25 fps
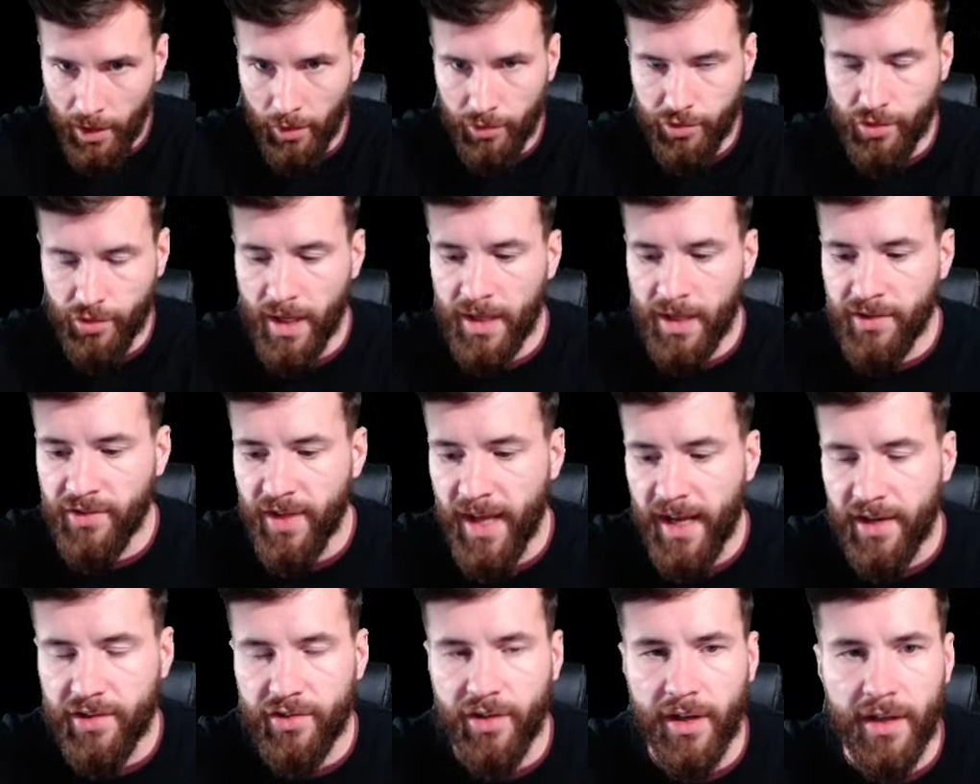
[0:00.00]

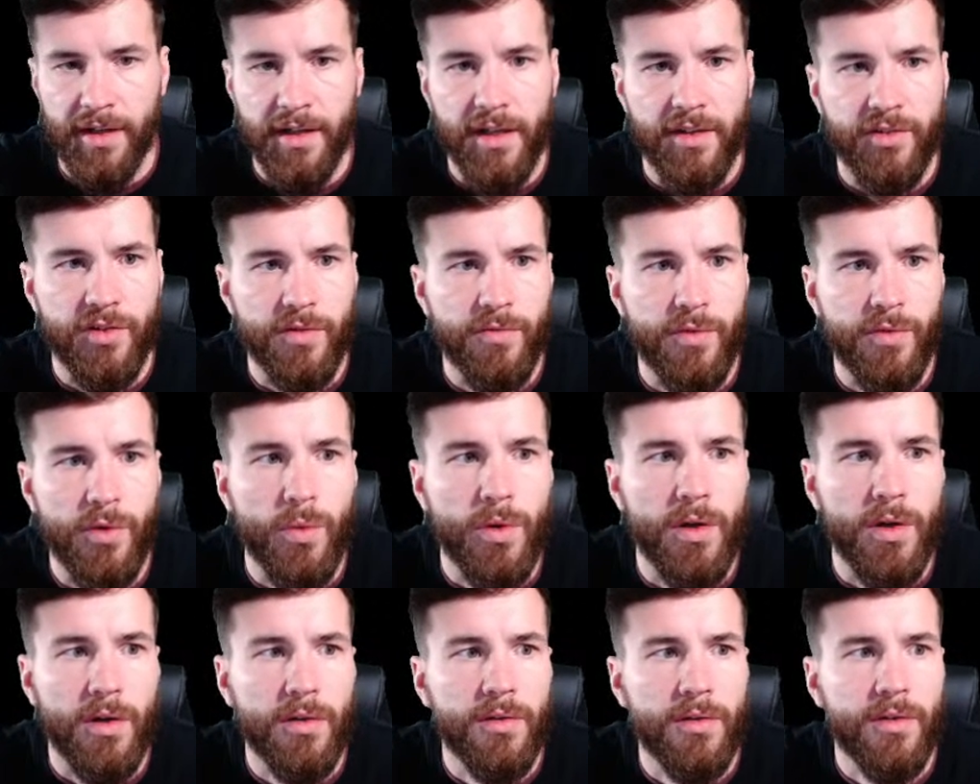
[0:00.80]
transaction, I guess, if you
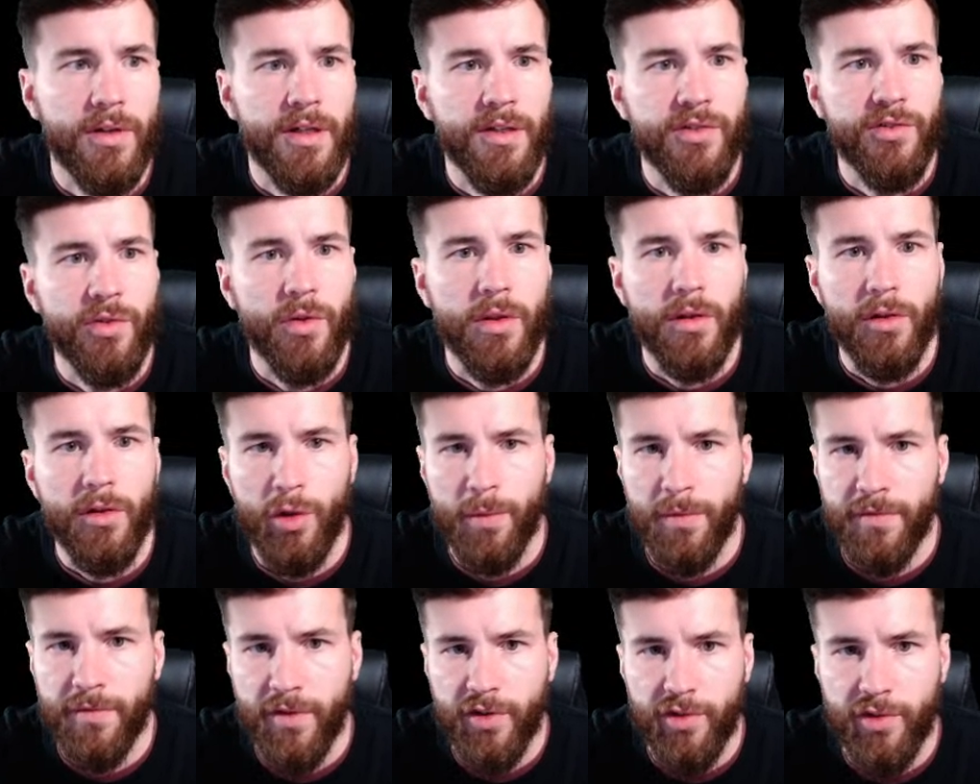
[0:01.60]
will, right? So the
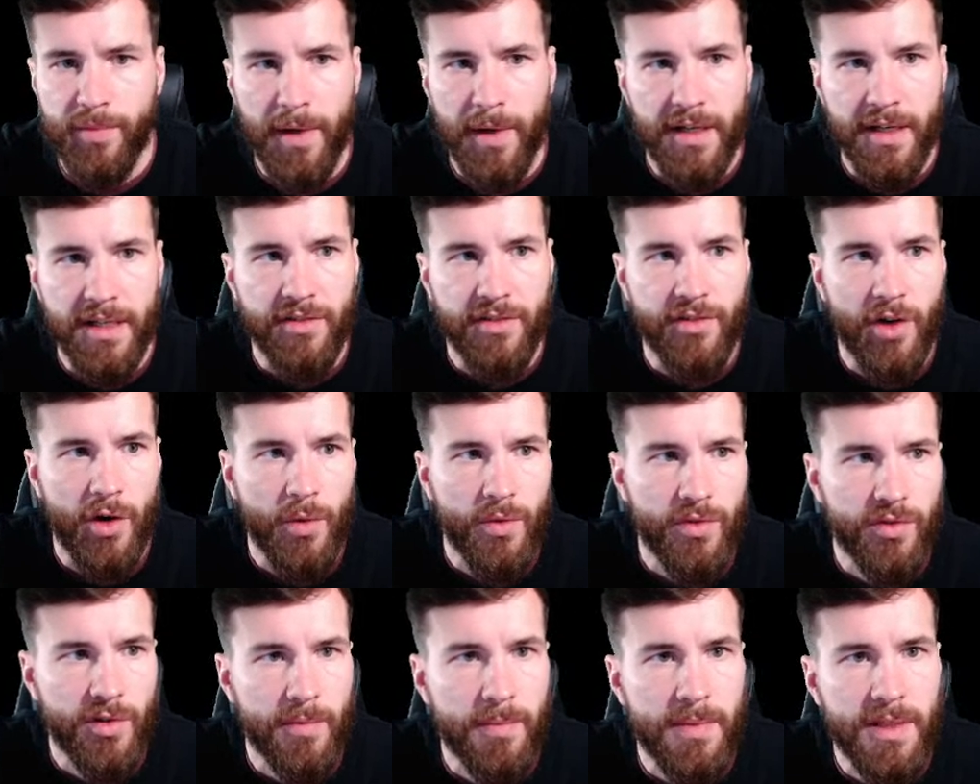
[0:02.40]
loanable funds market is
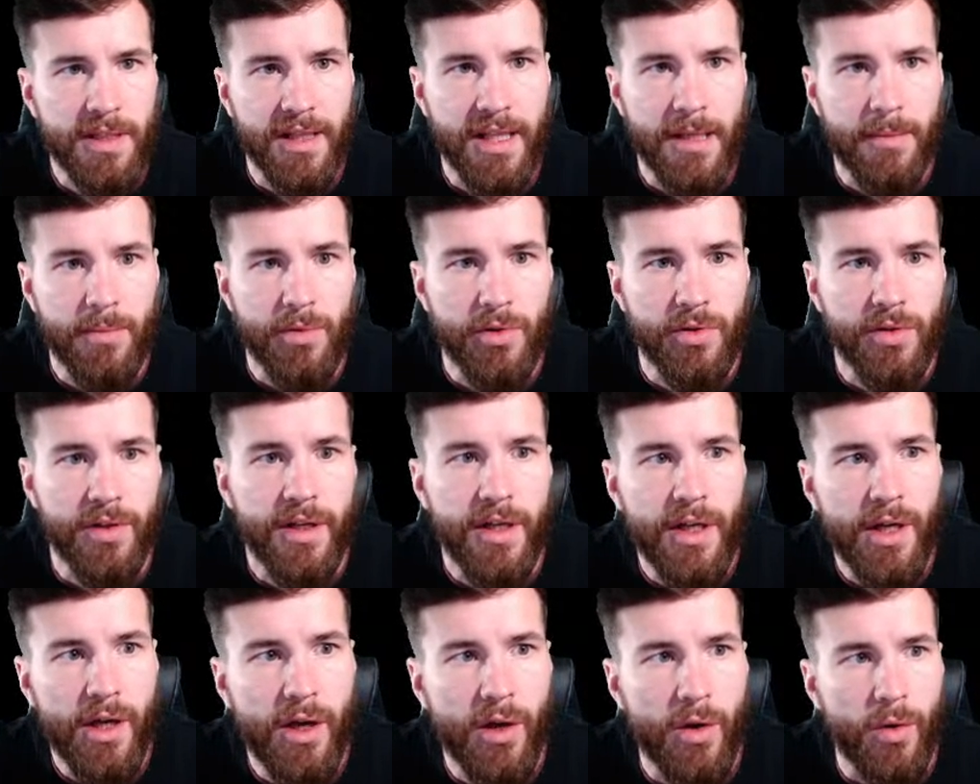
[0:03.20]
always going to be labeled
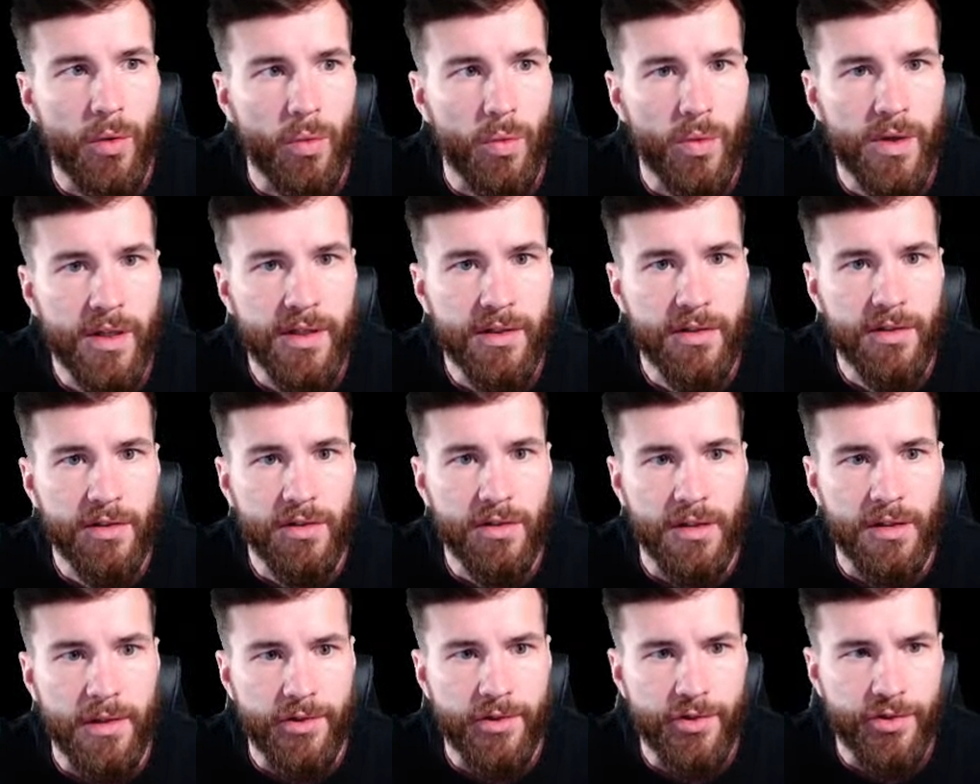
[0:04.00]

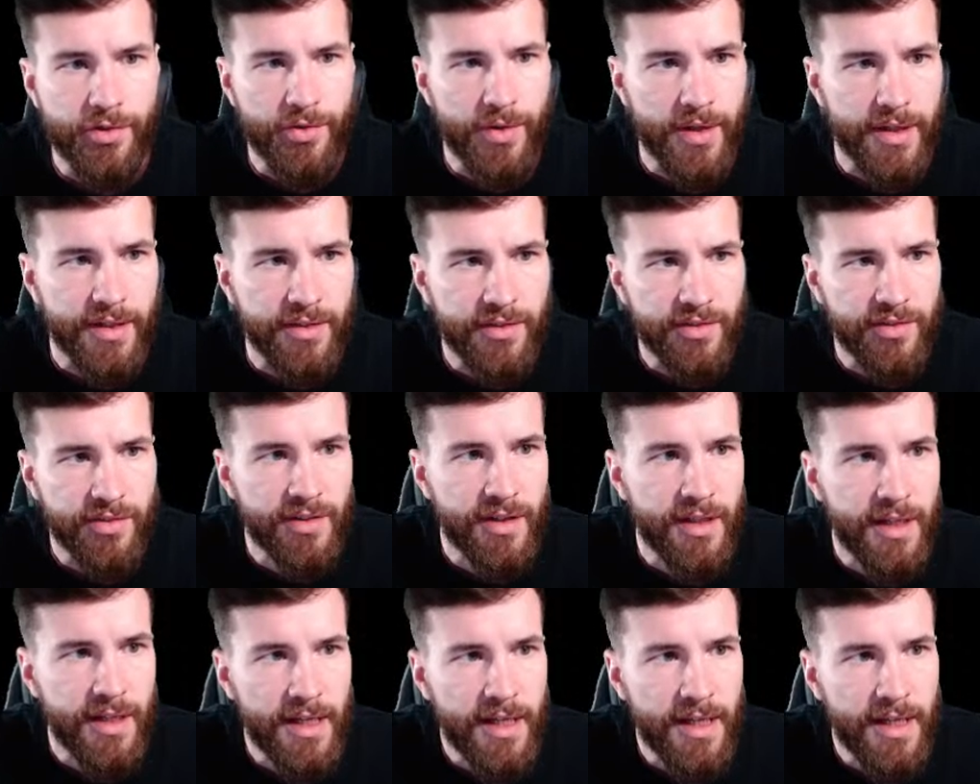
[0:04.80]
real interest rates.